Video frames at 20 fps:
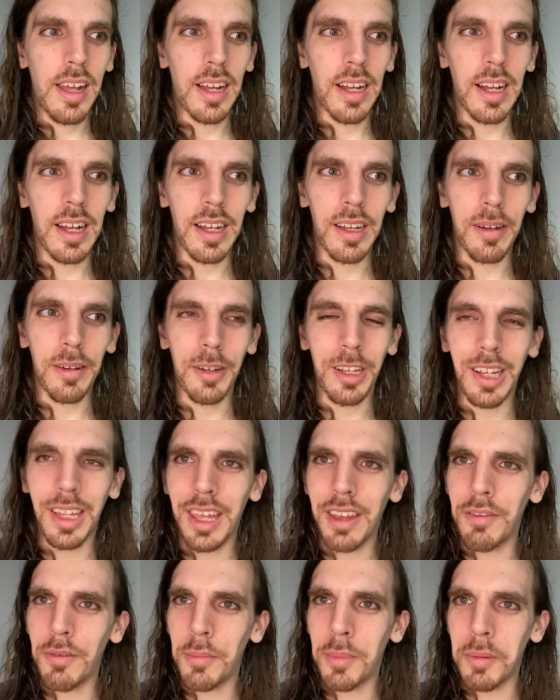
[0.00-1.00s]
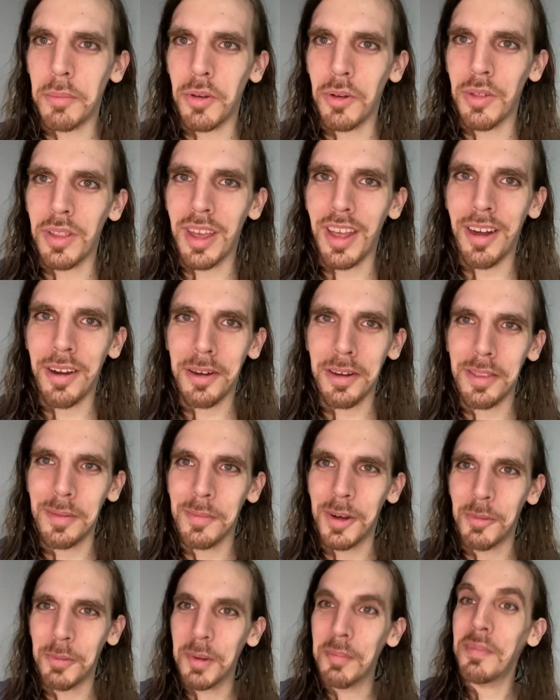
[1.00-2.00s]
I can't remember who they are at the
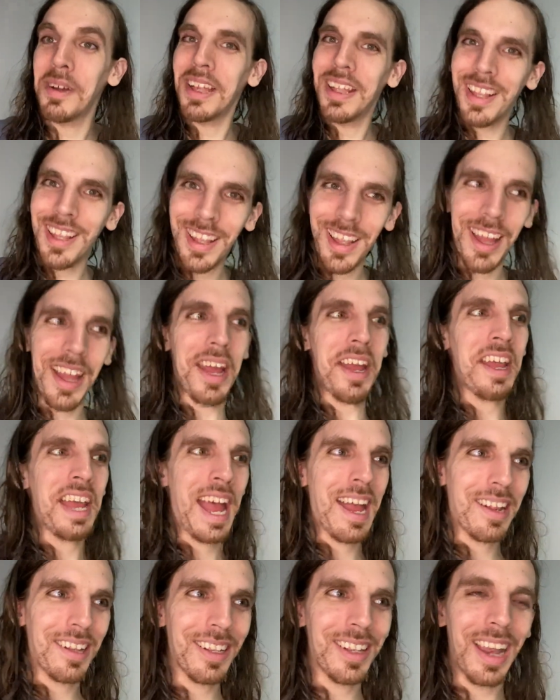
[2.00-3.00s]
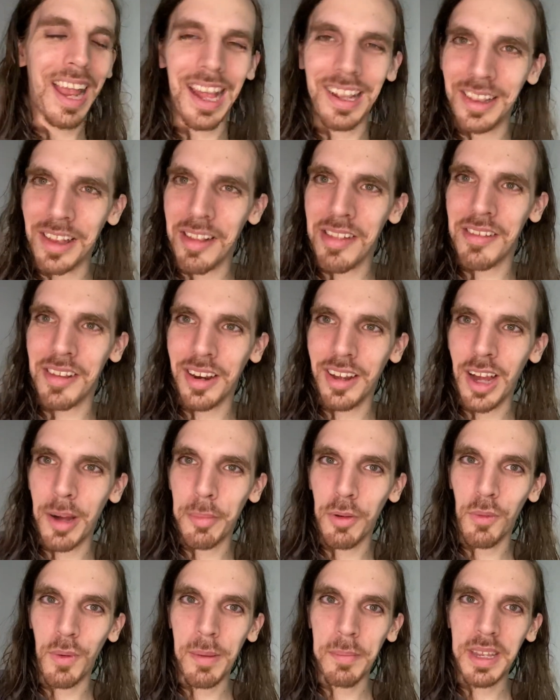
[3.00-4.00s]
moment, but I listed a
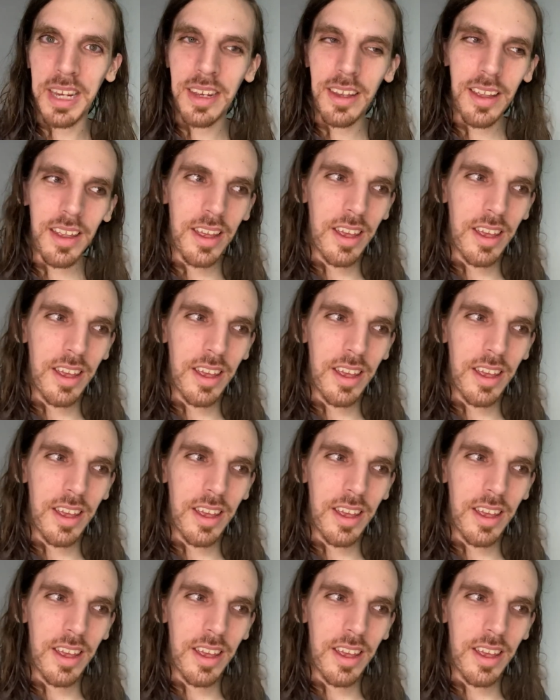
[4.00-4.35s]
couple women